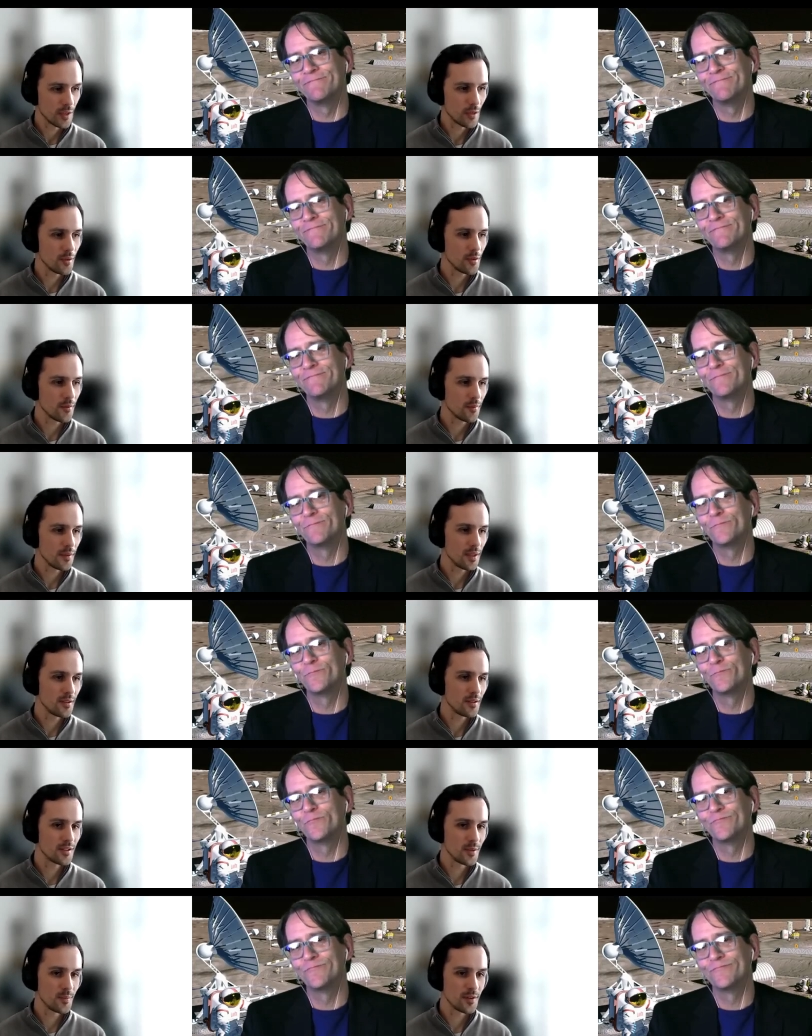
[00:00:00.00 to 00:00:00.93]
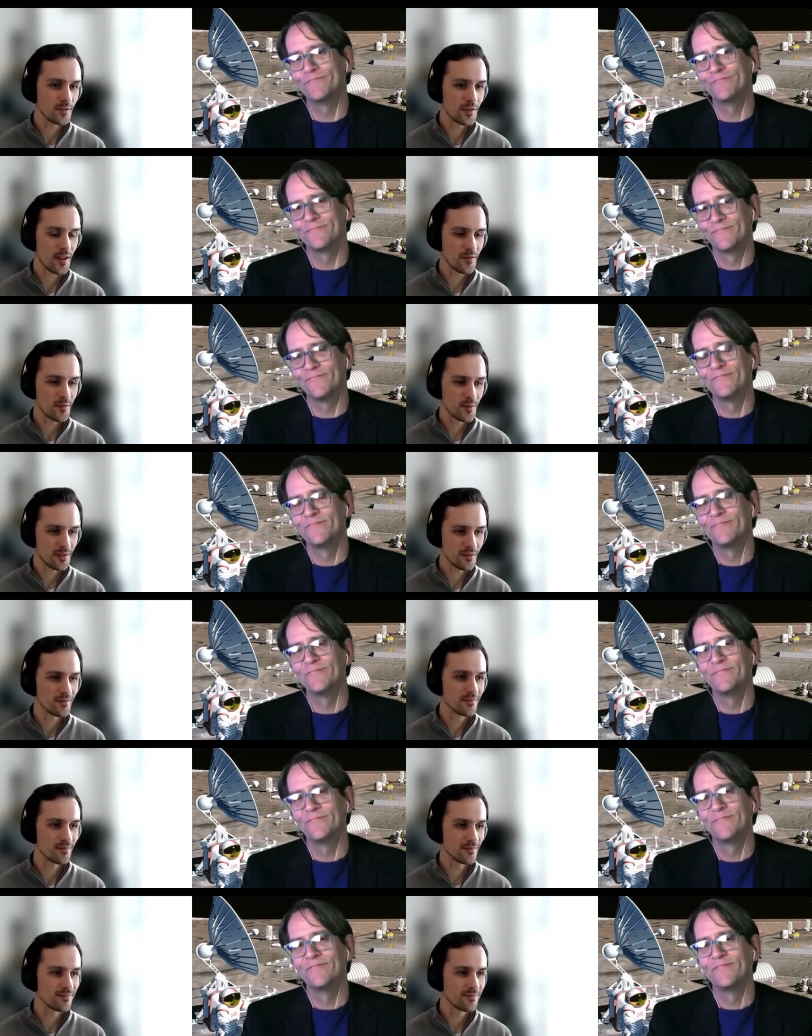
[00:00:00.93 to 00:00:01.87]
Speaker 1: Cool. Thank you so much for having
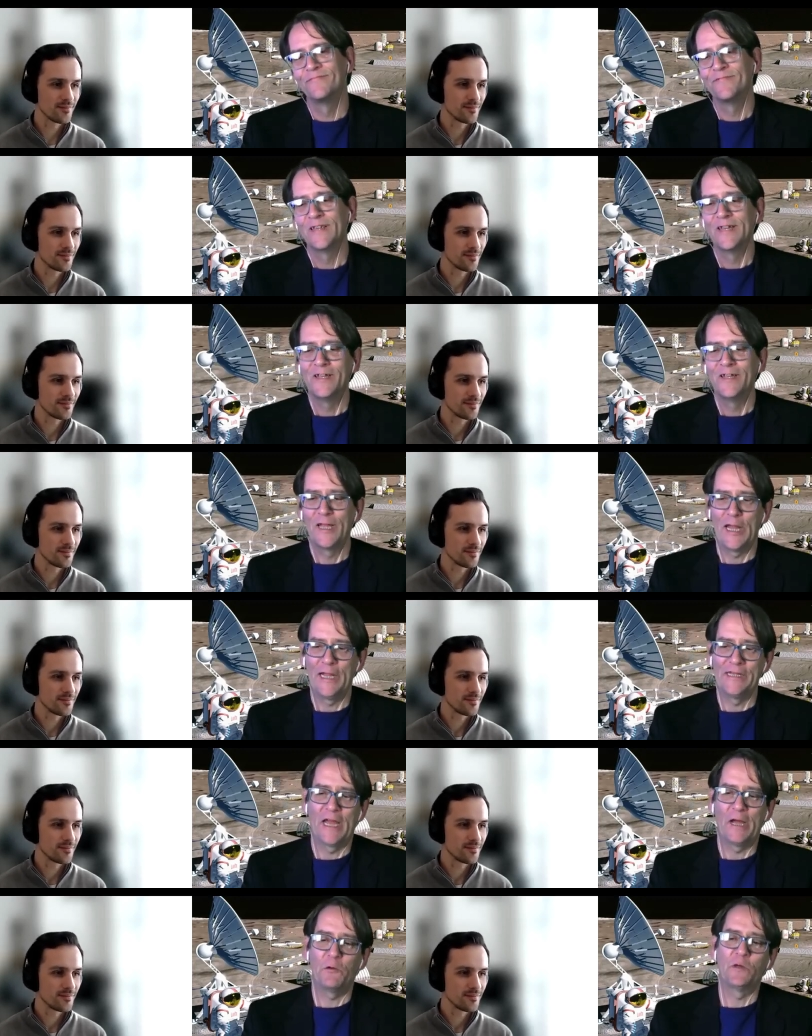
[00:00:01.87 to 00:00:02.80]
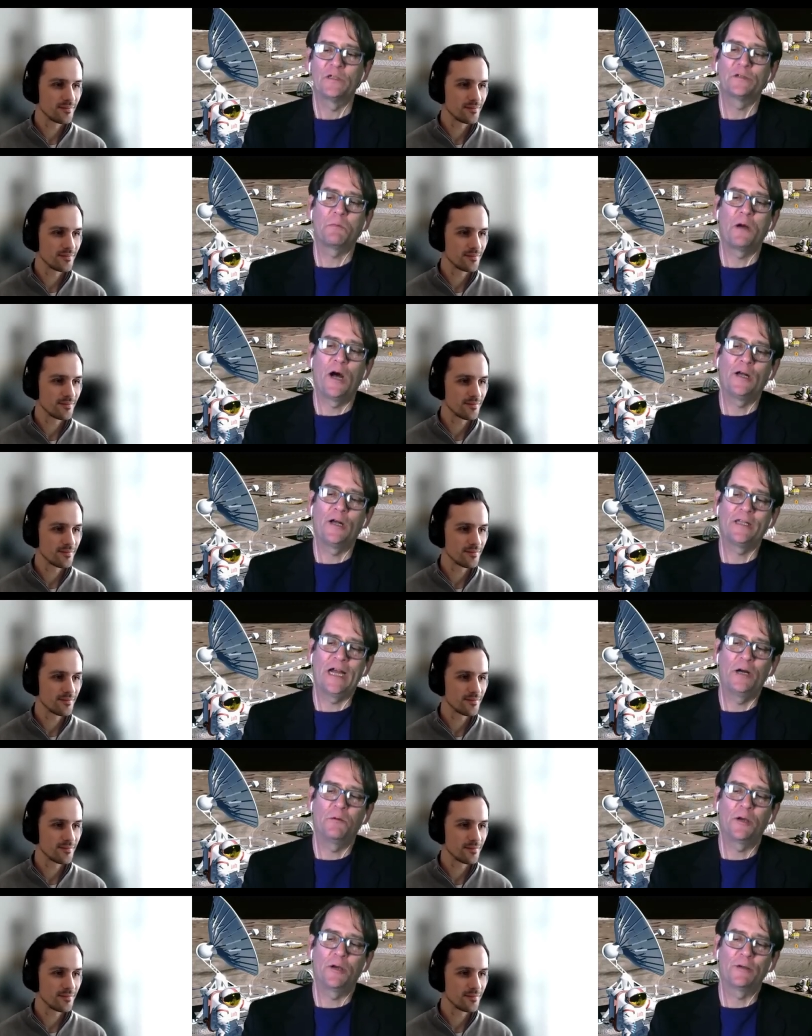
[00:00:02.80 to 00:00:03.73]
me.
Speaker 2: And that was Paul
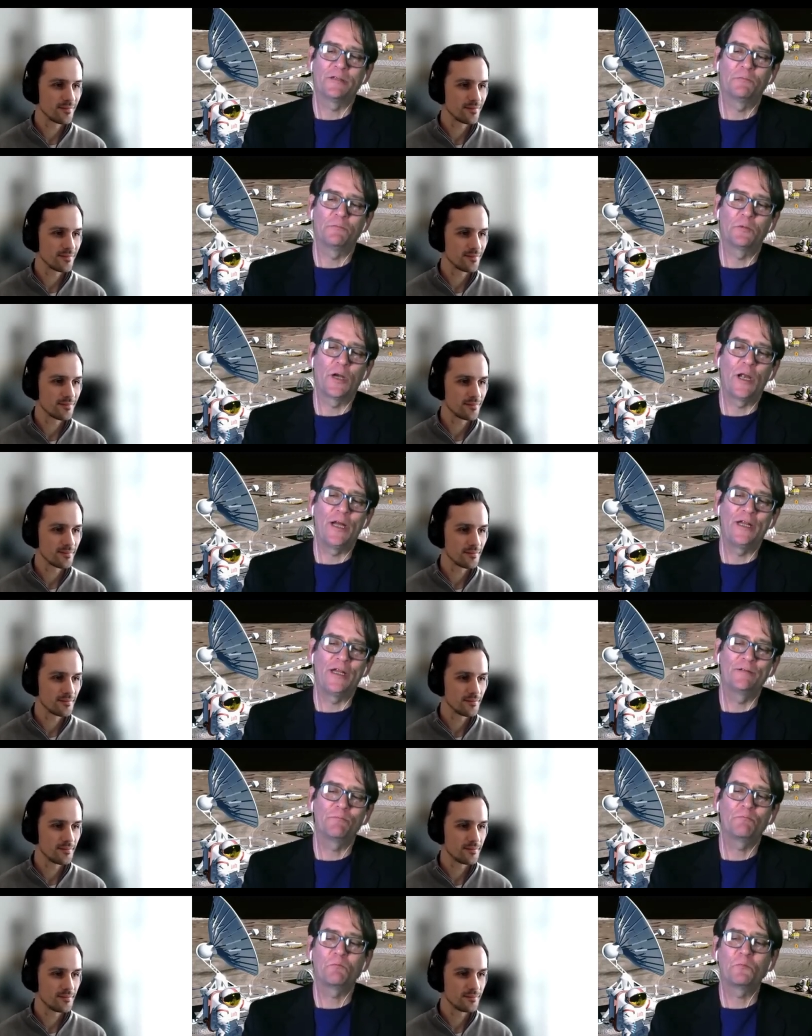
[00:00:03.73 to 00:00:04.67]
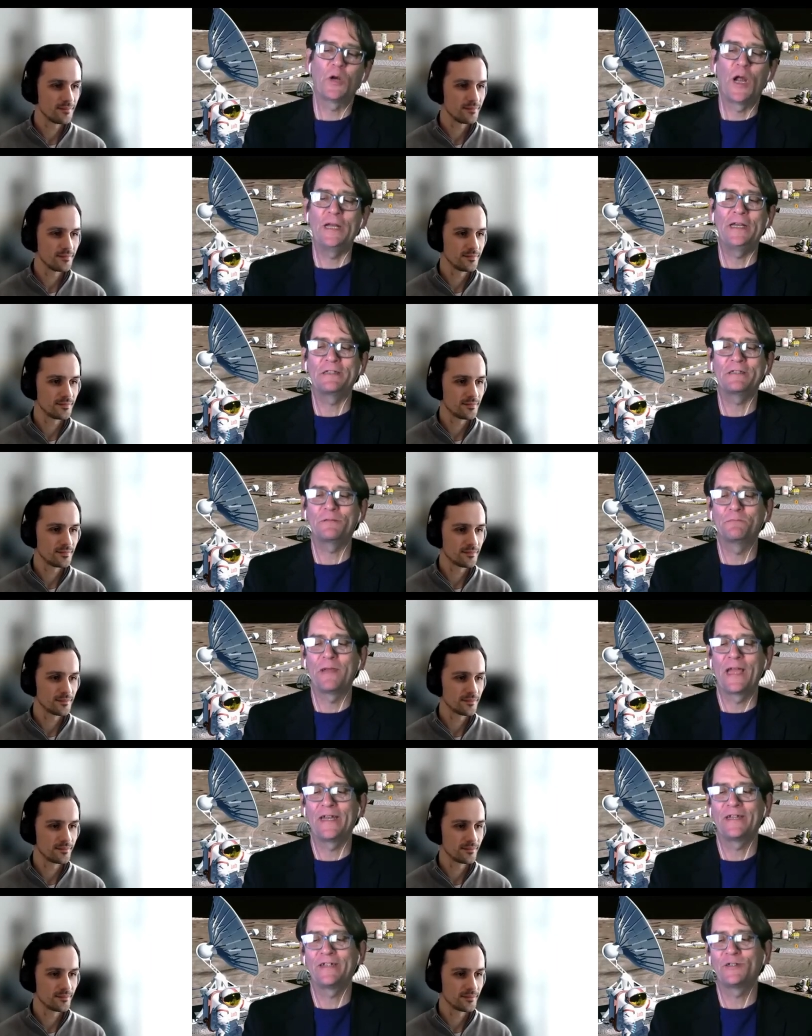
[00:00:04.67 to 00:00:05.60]
Albert Lebrun, product
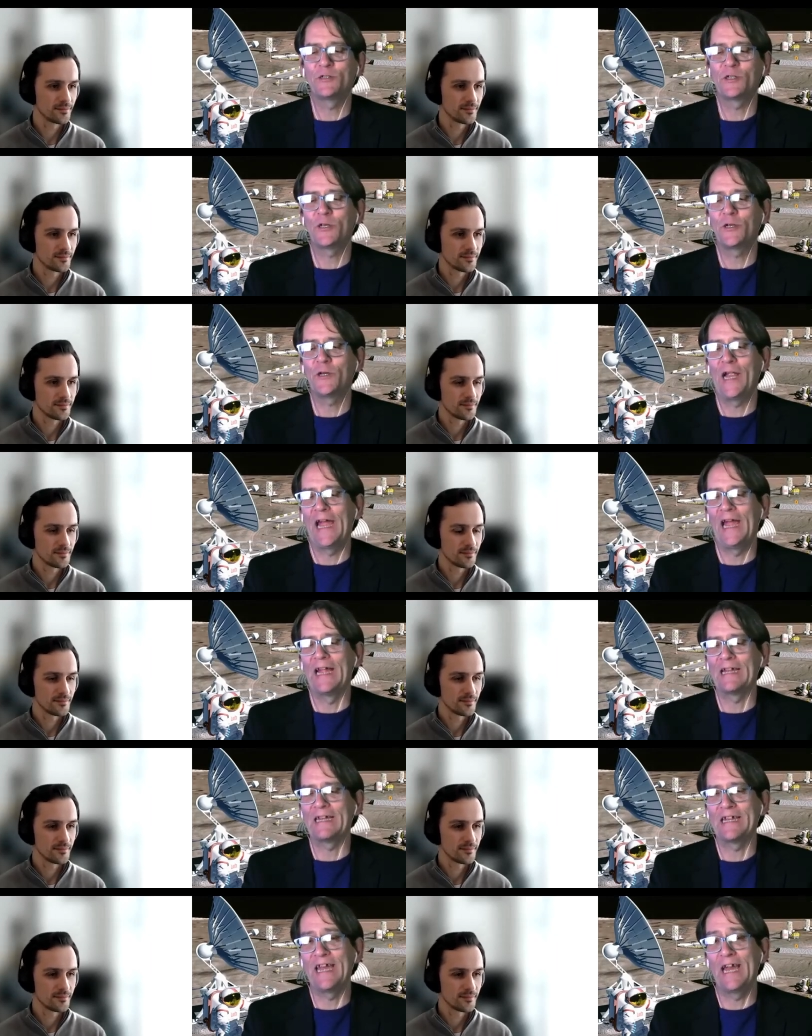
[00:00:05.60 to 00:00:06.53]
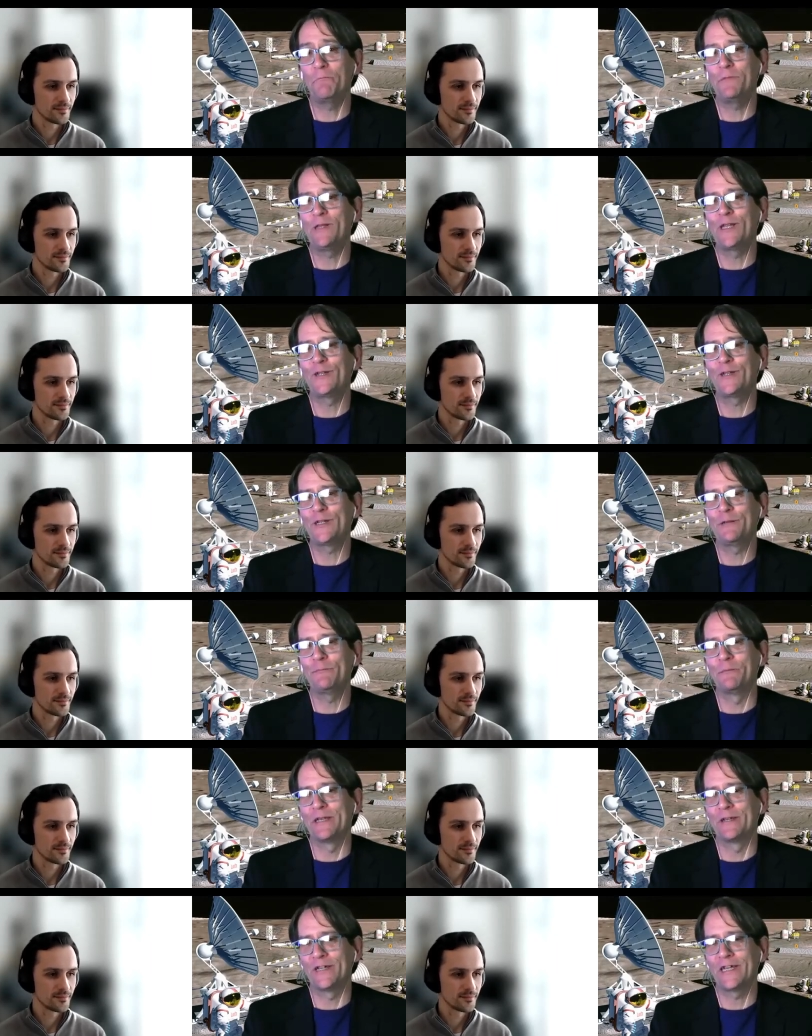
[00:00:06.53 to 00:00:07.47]
manager at Kepler
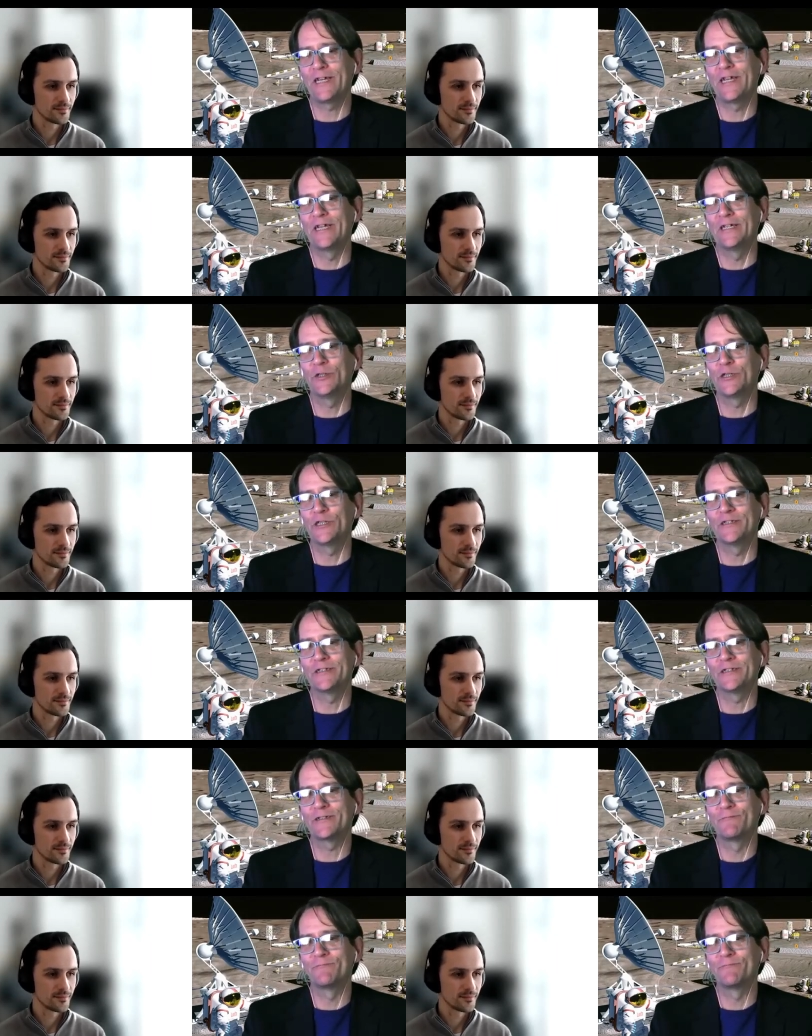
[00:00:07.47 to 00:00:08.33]
Communications.